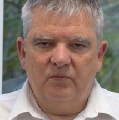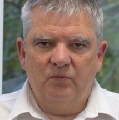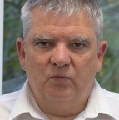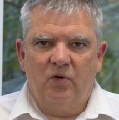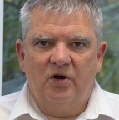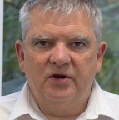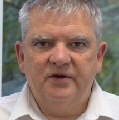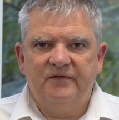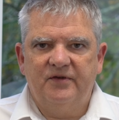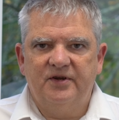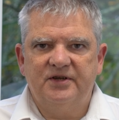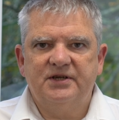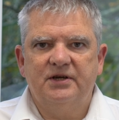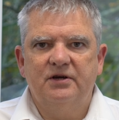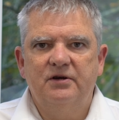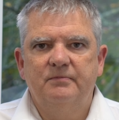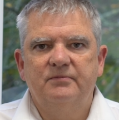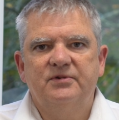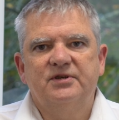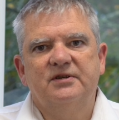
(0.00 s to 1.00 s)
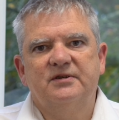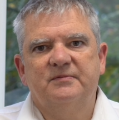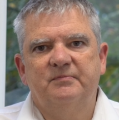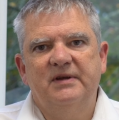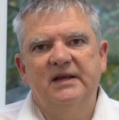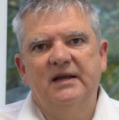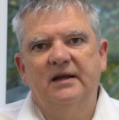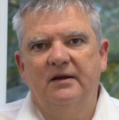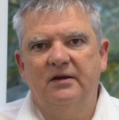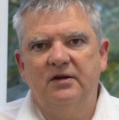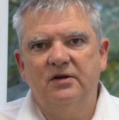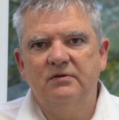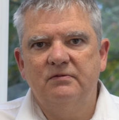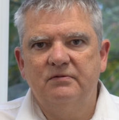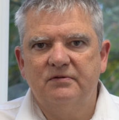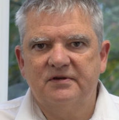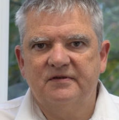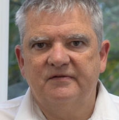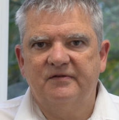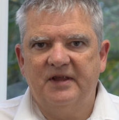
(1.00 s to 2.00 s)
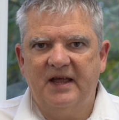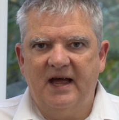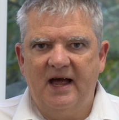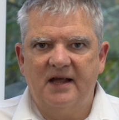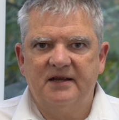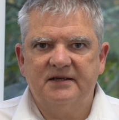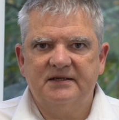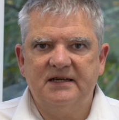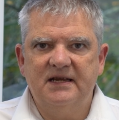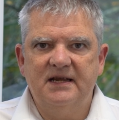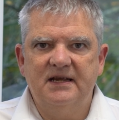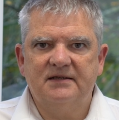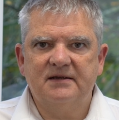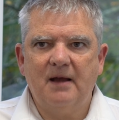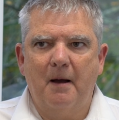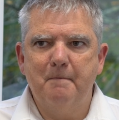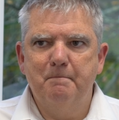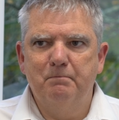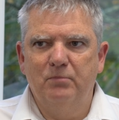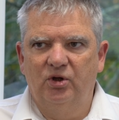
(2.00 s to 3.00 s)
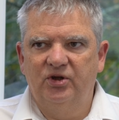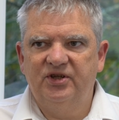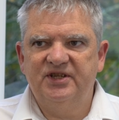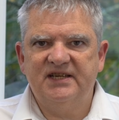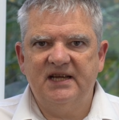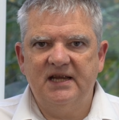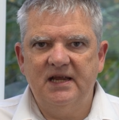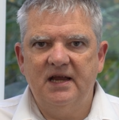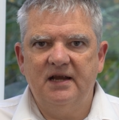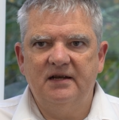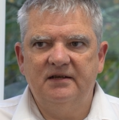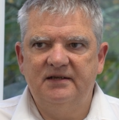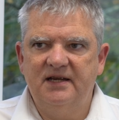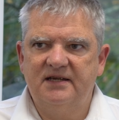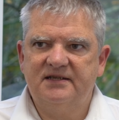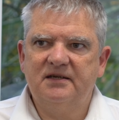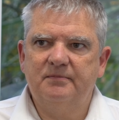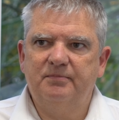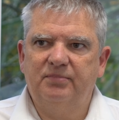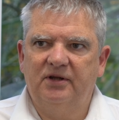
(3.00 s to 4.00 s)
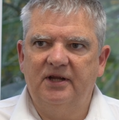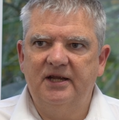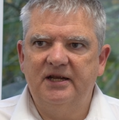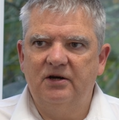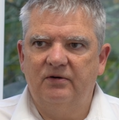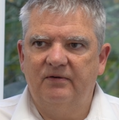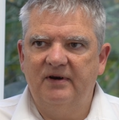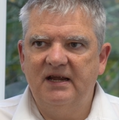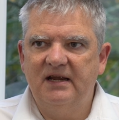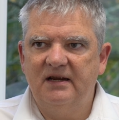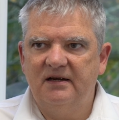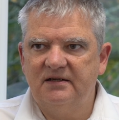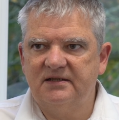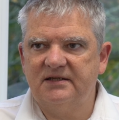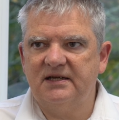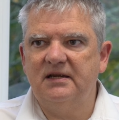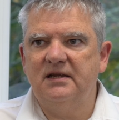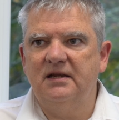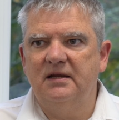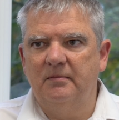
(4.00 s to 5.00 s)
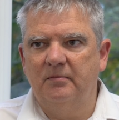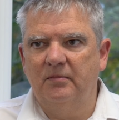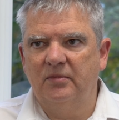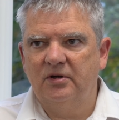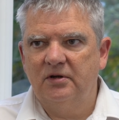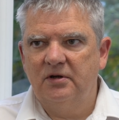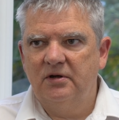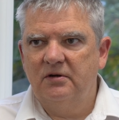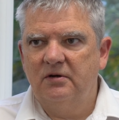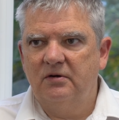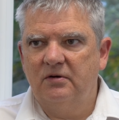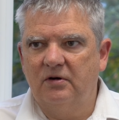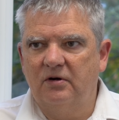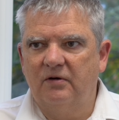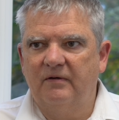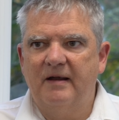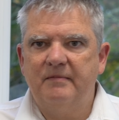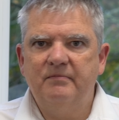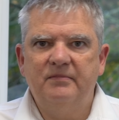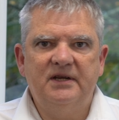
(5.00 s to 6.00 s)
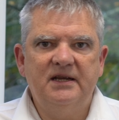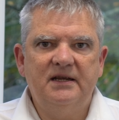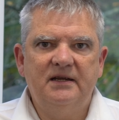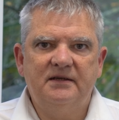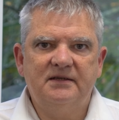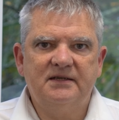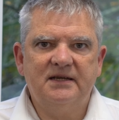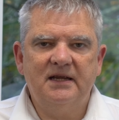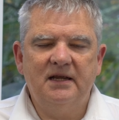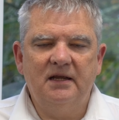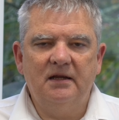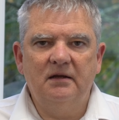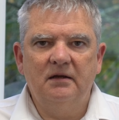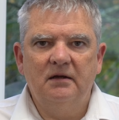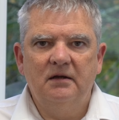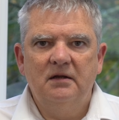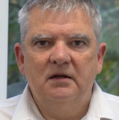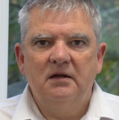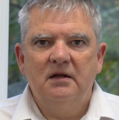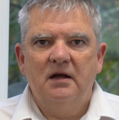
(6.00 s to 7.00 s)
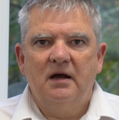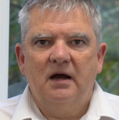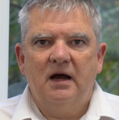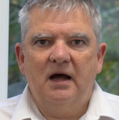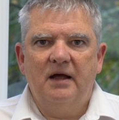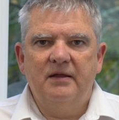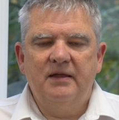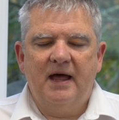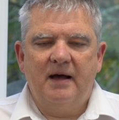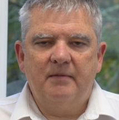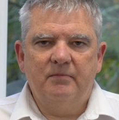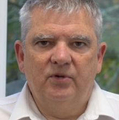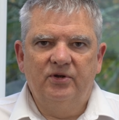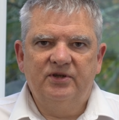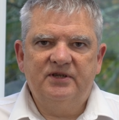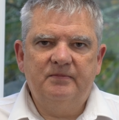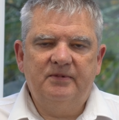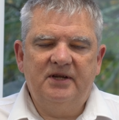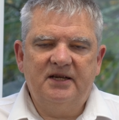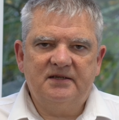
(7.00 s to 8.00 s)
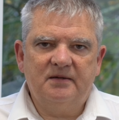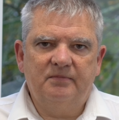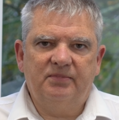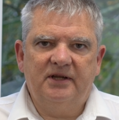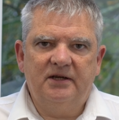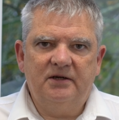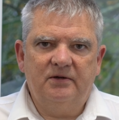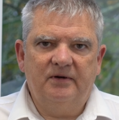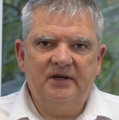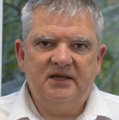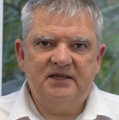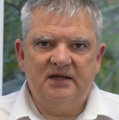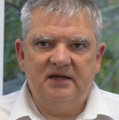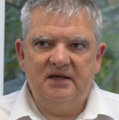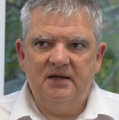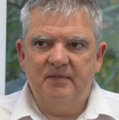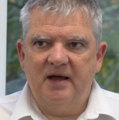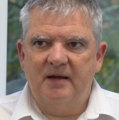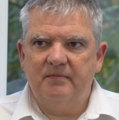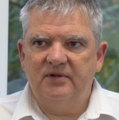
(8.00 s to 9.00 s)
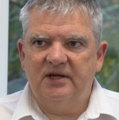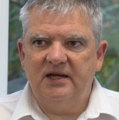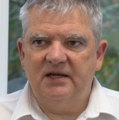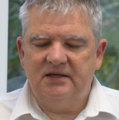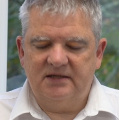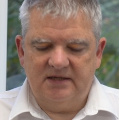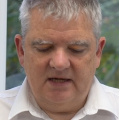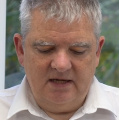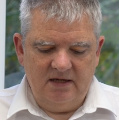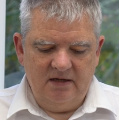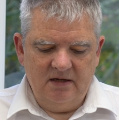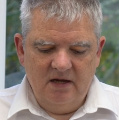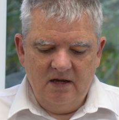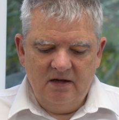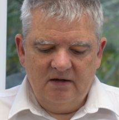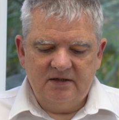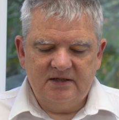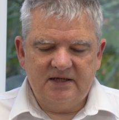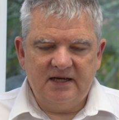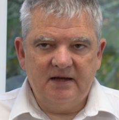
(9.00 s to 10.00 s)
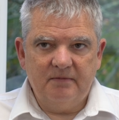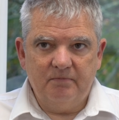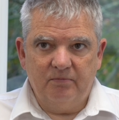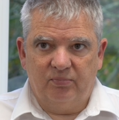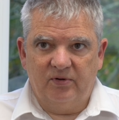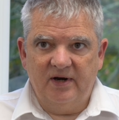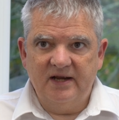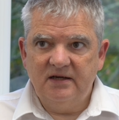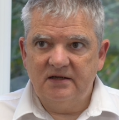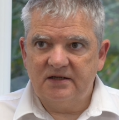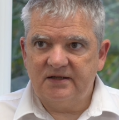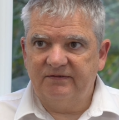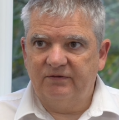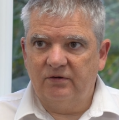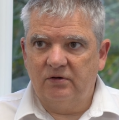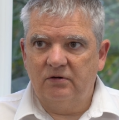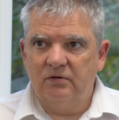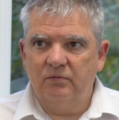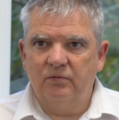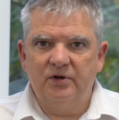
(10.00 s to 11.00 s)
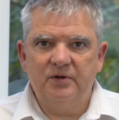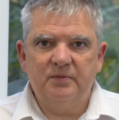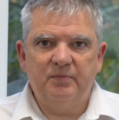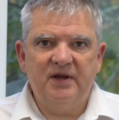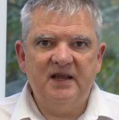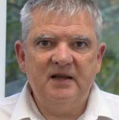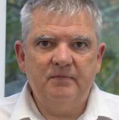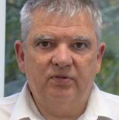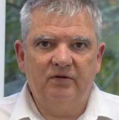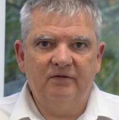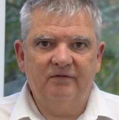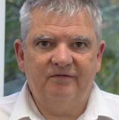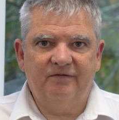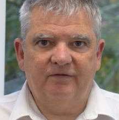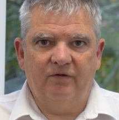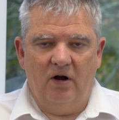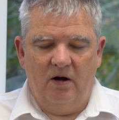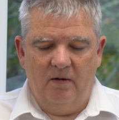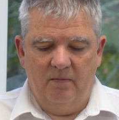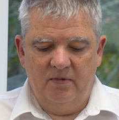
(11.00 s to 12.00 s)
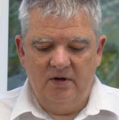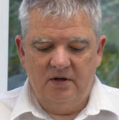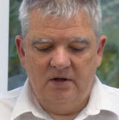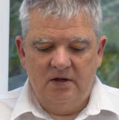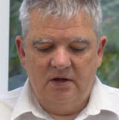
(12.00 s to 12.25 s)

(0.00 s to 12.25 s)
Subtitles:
One of the terms that's being used for that is multidisciplinary team, or MDT. And that multidisciplinary team, MDT, brings forward people from